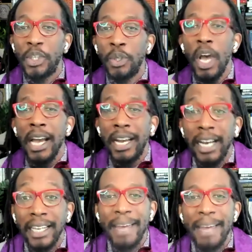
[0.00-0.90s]
to
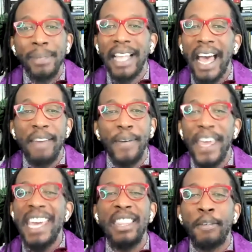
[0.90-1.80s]
claim life
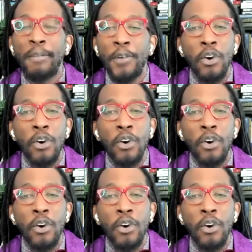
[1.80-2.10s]
in the